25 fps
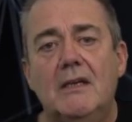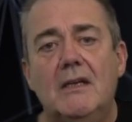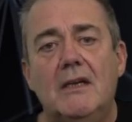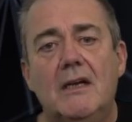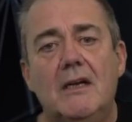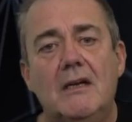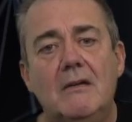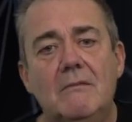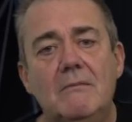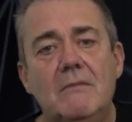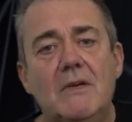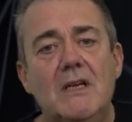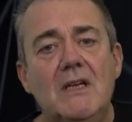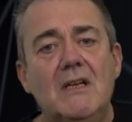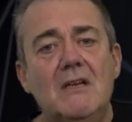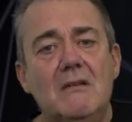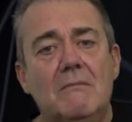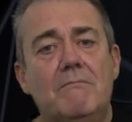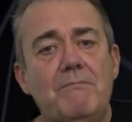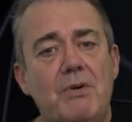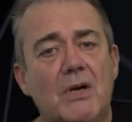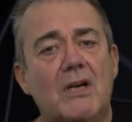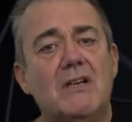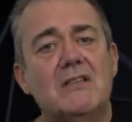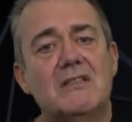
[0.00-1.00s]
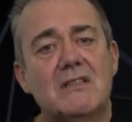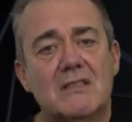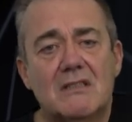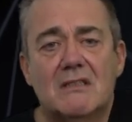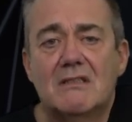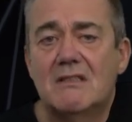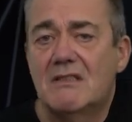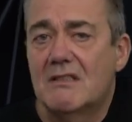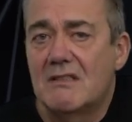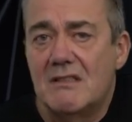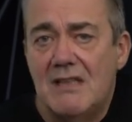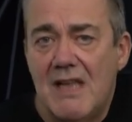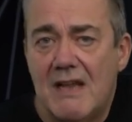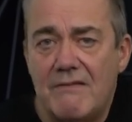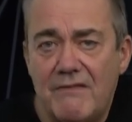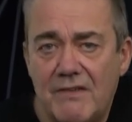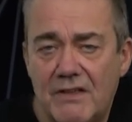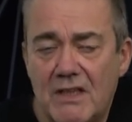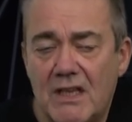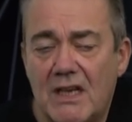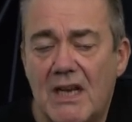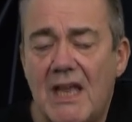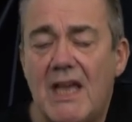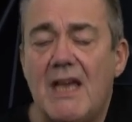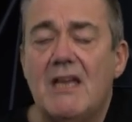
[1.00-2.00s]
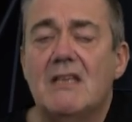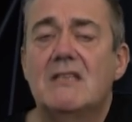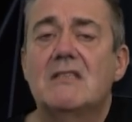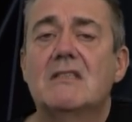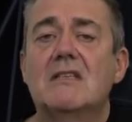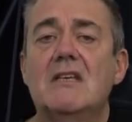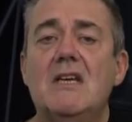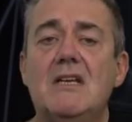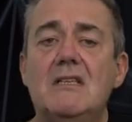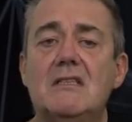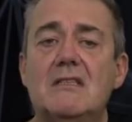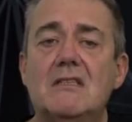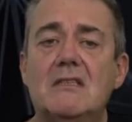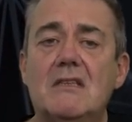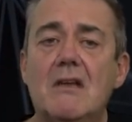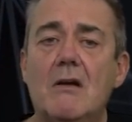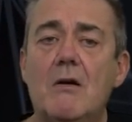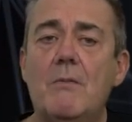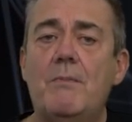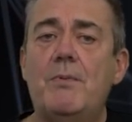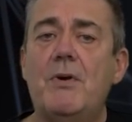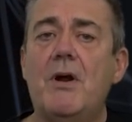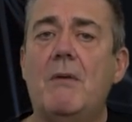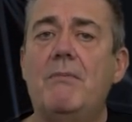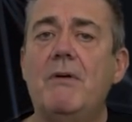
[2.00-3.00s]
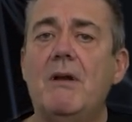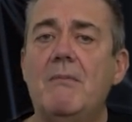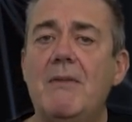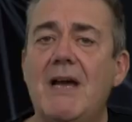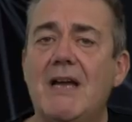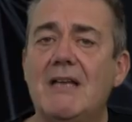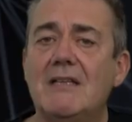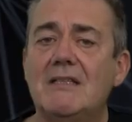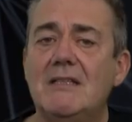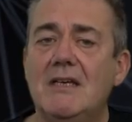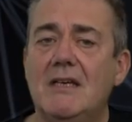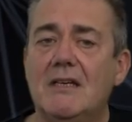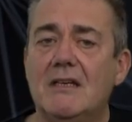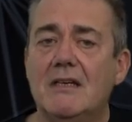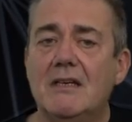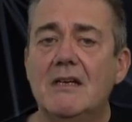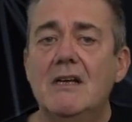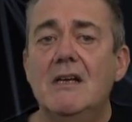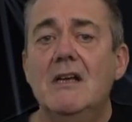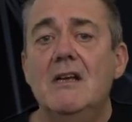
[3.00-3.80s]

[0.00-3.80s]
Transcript: Um, but Nevertheless, it's still problematic.